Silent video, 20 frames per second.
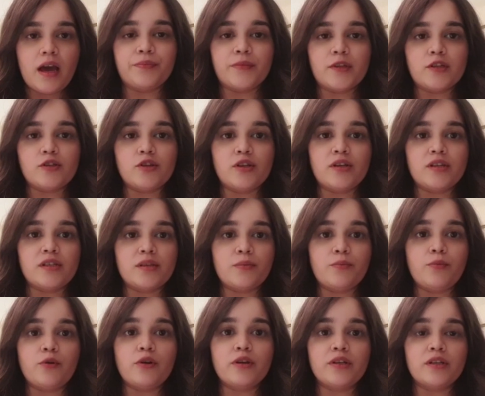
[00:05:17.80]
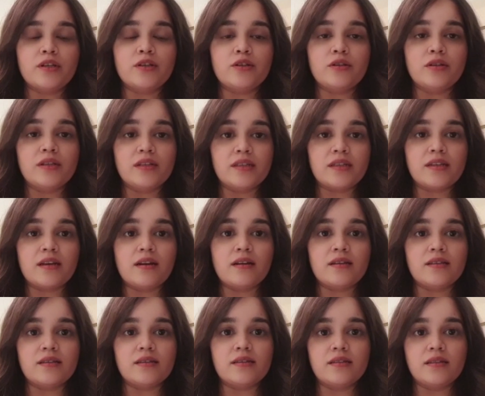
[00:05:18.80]
So it is important to
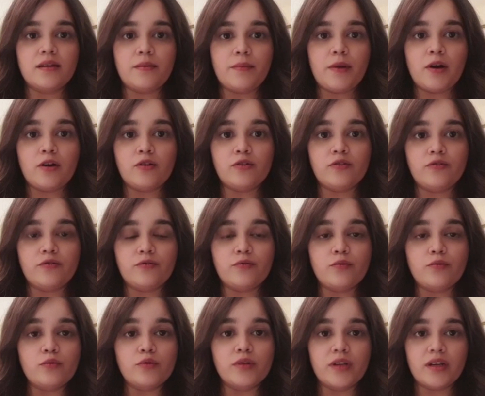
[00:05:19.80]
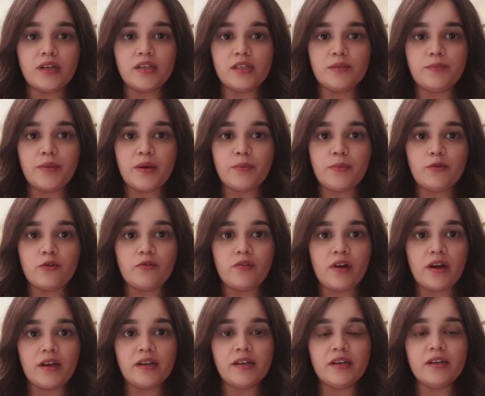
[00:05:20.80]
discuss the amount of food that is being
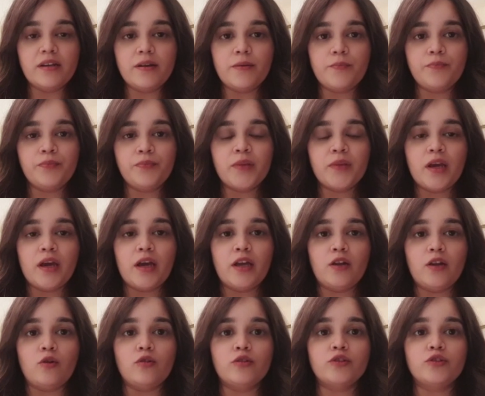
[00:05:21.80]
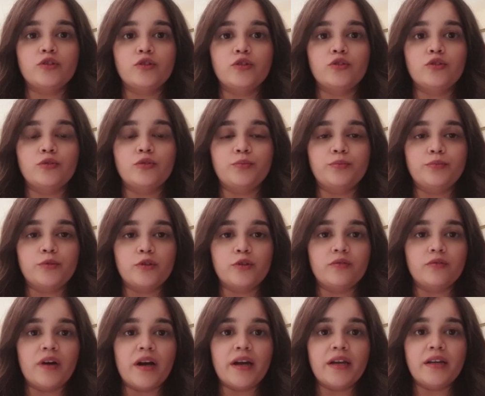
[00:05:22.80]
provided, and also to
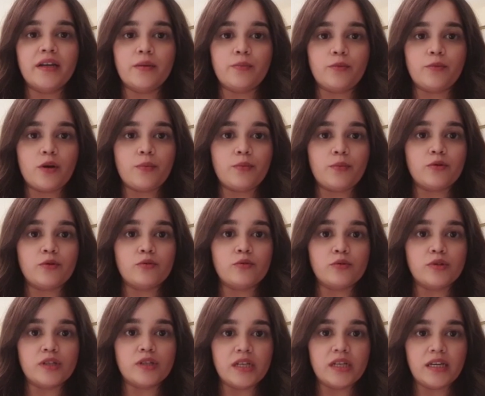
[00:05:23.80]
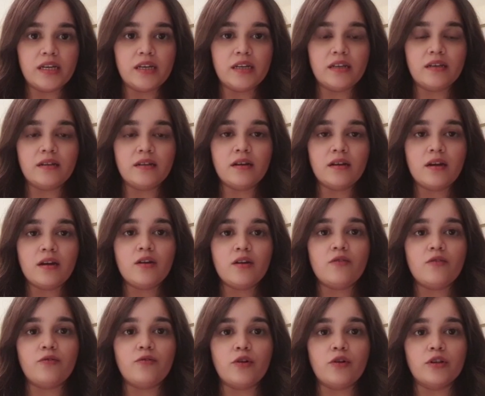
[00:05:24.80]
provide a proper routine
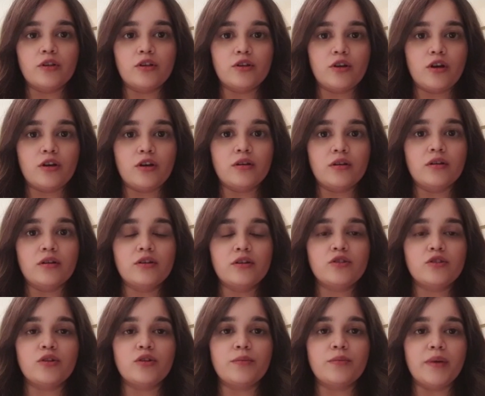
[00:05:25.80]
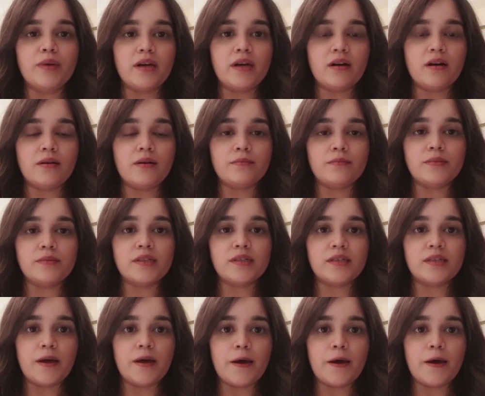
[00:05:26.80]
for the toddler, so it becomes